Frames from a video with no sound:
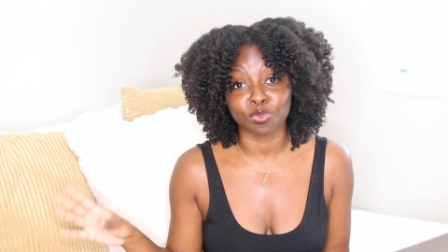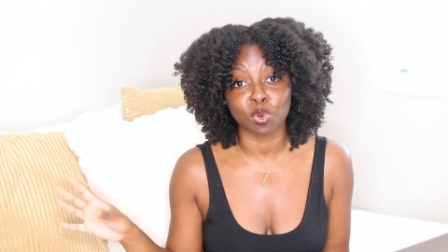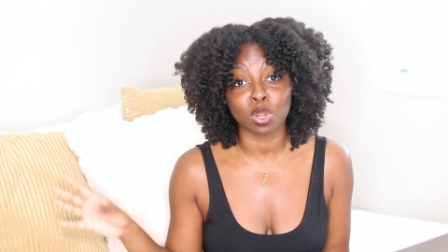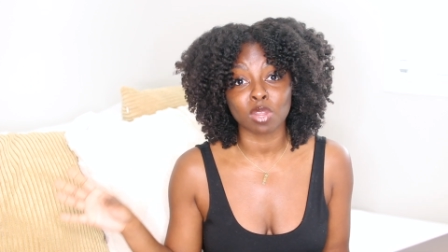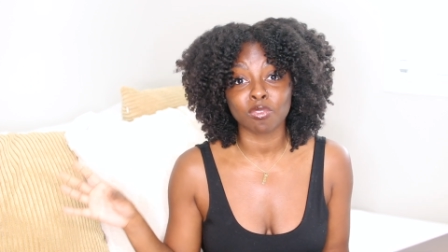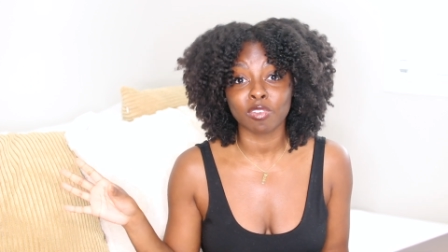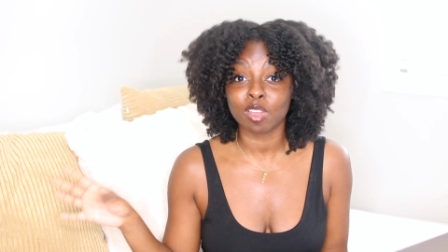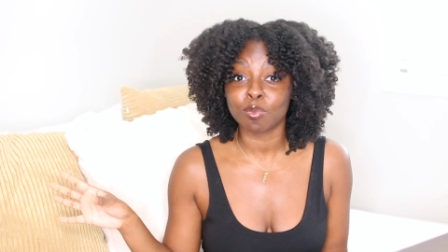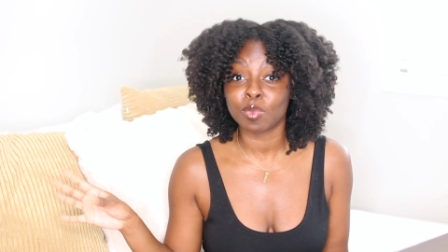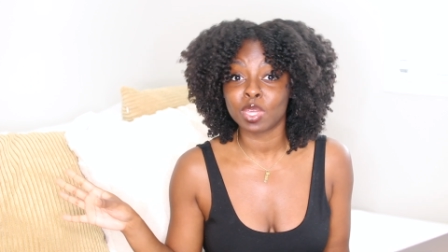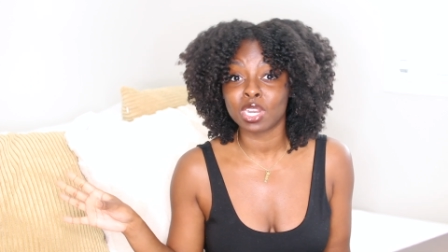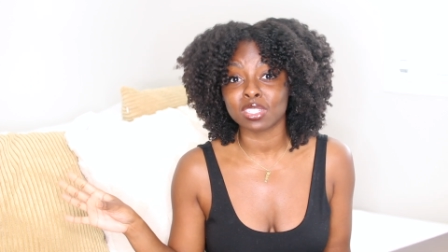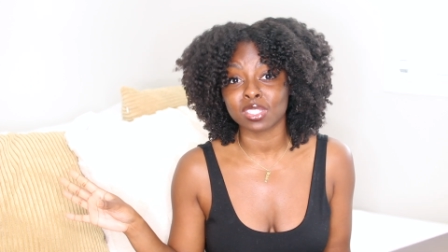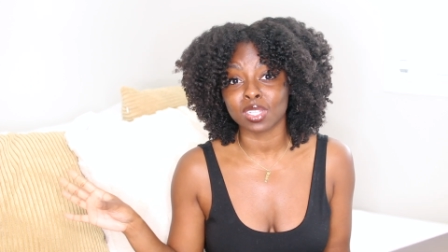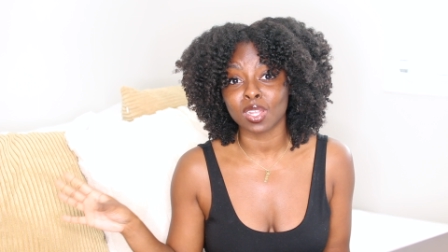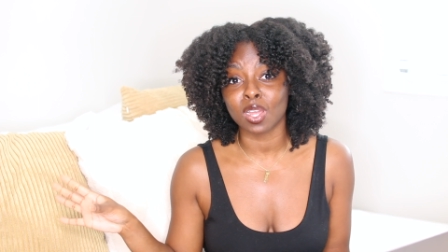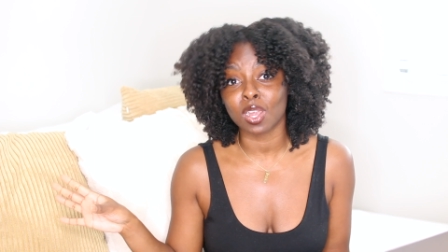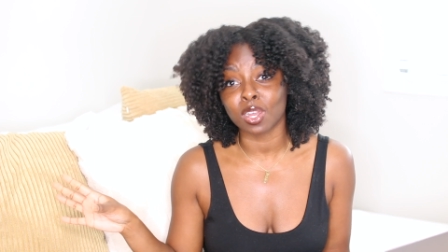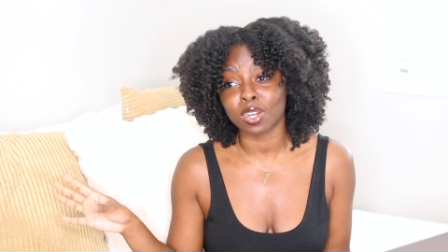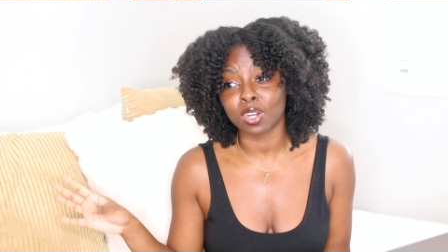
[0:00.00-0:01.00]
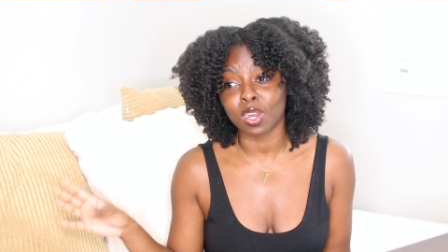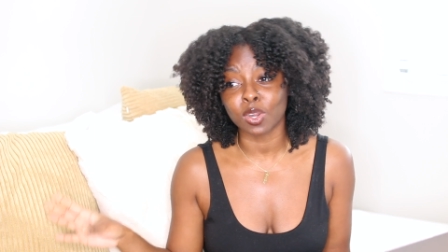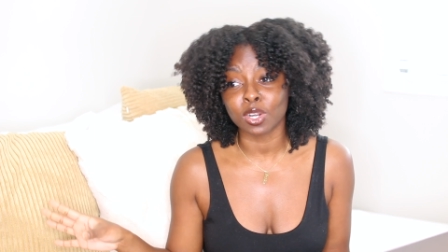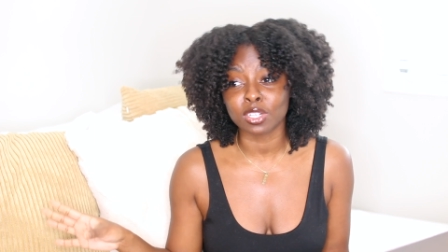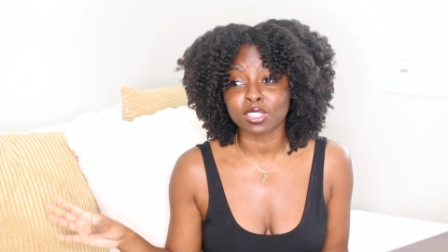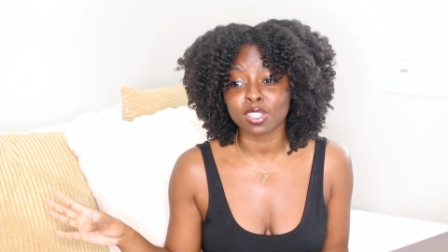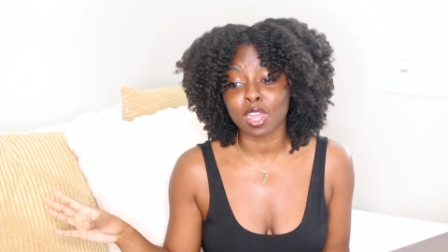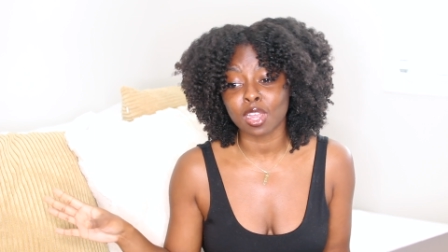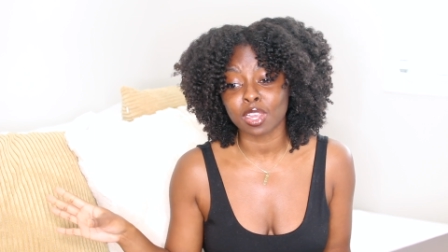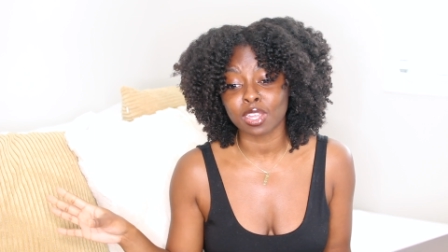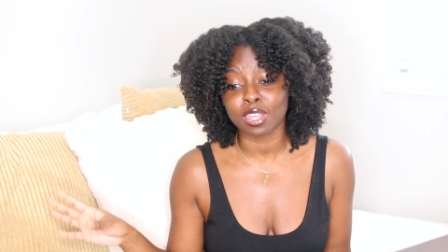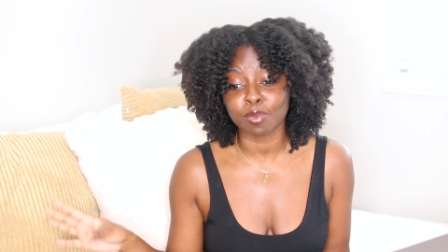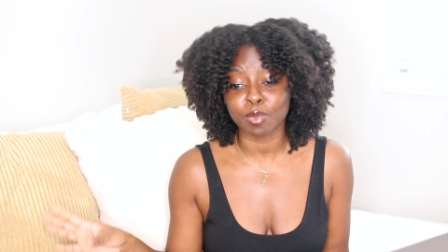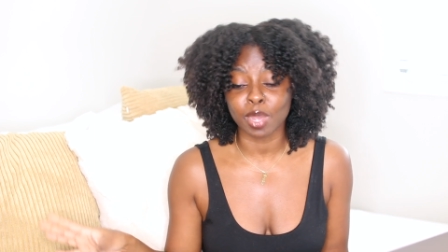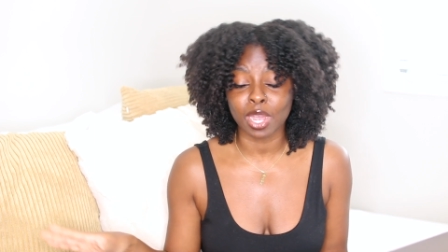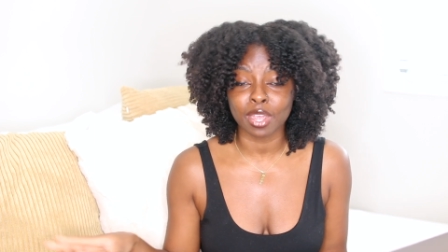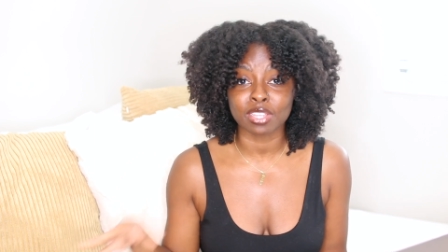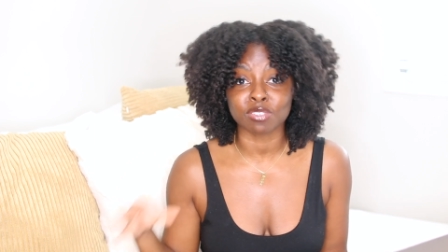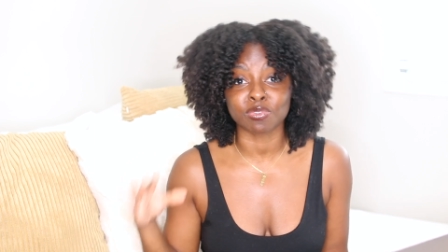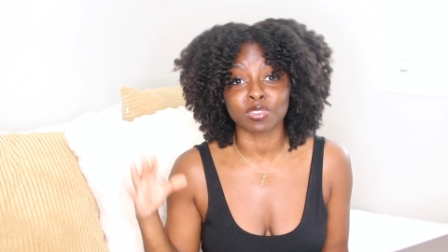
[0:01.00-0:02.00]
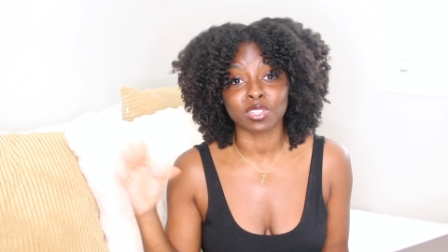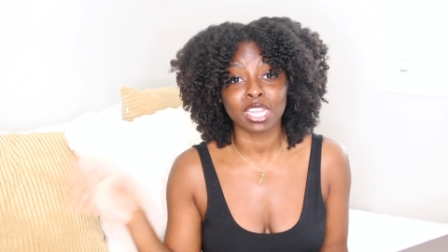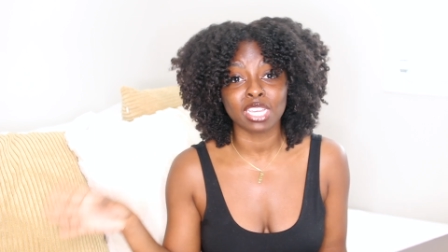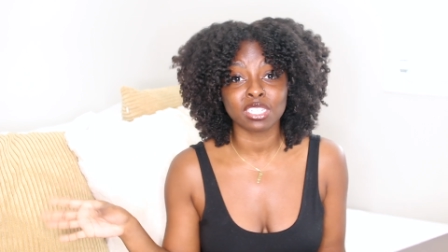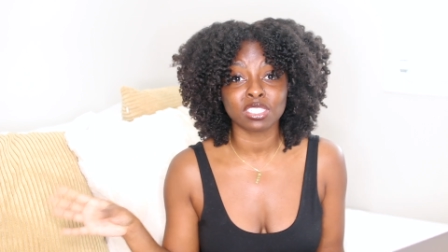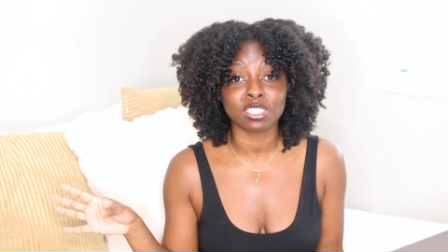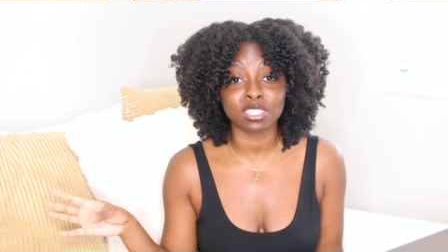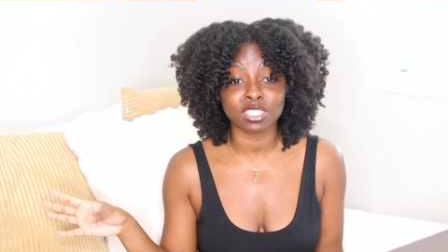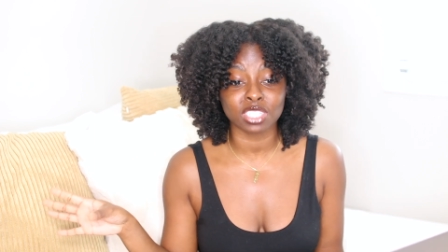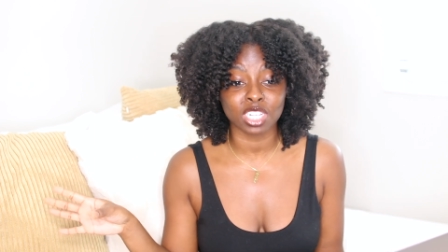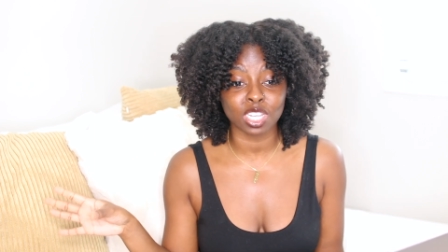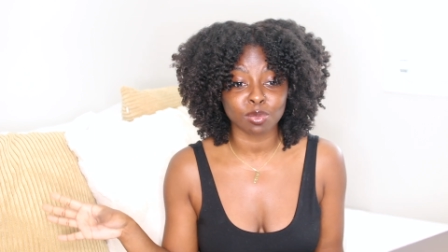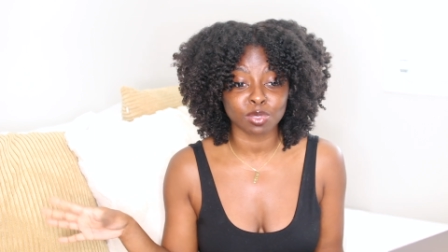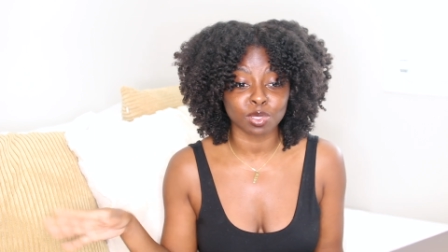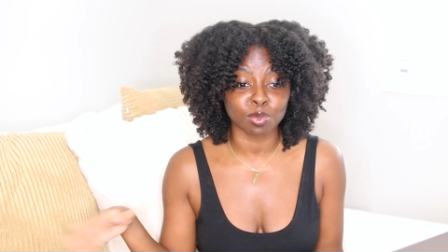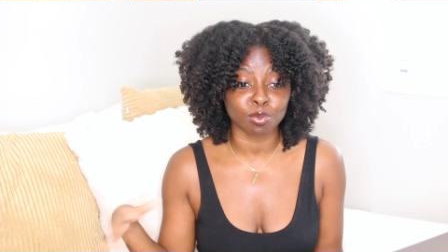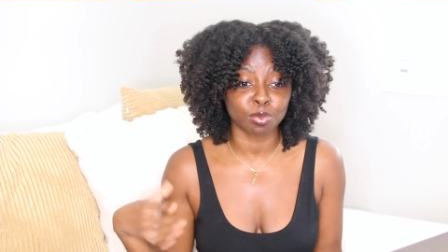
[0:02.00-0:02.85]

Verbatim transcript: 45 minutes long and all you're talking about is relationships